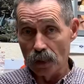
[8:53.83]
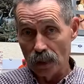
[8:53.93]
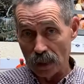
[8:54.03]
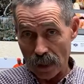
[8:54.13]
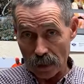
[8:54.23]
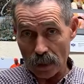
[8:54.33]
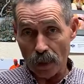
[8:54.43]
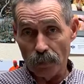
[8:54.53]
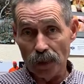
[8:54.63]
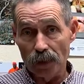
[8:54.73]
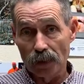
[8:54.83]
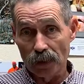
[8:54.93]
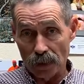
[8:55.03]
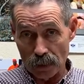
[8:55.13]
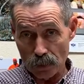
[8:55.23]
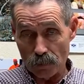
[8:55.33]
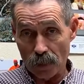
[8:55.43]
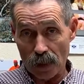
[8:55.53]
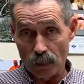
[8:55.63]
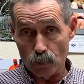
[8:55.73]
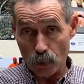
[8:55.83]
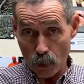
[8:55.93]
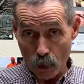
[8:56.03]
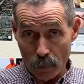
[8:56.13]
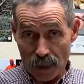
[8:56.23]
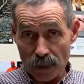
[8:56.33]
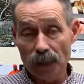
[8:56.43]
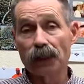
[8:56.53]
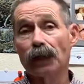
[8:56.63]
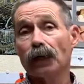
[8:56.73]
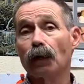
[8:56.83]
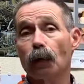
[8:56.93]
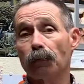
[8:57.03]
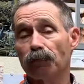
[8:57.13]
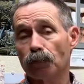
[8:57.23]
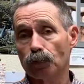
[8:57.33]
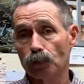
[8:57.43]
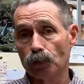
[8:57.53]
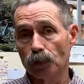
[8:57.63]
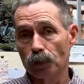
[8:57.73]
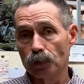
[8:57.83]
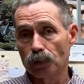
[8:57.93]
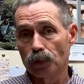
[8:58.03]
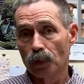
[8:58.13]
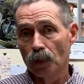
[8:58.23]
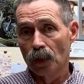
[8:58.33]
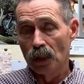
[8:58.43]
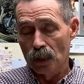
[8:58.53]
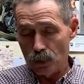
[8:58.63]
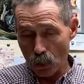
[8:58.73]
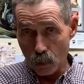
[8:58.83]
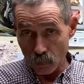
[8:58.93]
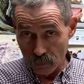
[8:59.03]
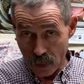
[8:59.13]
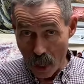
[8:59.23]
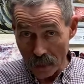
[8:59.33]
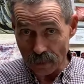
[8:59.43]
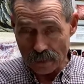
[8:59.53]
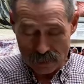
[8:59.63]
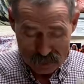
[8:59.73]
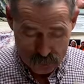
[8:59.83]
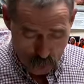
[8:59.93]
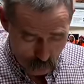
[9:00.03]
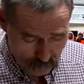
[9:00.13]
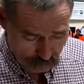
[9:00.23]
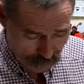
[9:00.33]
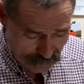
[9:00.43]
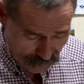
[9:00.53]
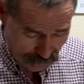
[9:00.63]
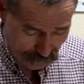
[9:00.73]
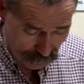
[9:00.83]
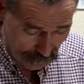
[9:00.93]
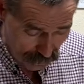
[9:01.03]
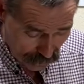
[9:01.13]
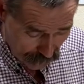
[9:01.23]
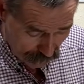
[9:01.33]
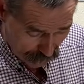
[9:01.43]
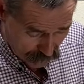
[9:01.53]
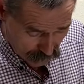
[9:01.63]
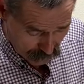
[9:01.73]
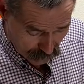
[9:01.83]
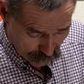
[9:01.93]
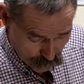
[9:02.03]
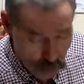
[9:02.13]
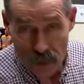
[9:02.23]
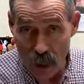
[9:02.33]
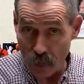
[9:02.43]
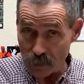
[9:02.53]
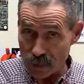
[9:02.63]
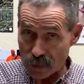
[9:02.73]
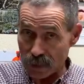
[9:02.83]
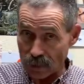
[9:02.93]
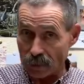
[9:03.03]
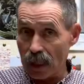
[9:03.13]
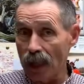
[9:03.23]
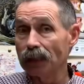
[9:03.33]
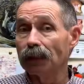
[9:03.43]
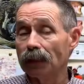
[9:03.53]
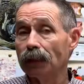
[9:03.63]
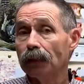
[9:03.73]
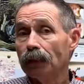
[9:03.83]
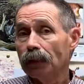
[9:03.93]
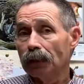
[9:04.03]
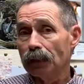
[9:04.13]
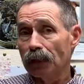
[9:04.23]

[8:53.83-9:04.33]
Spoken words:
had a copy in his files. We all maintain that copy for 2 years. So the auditing has already begun. This should not be taken lightly. The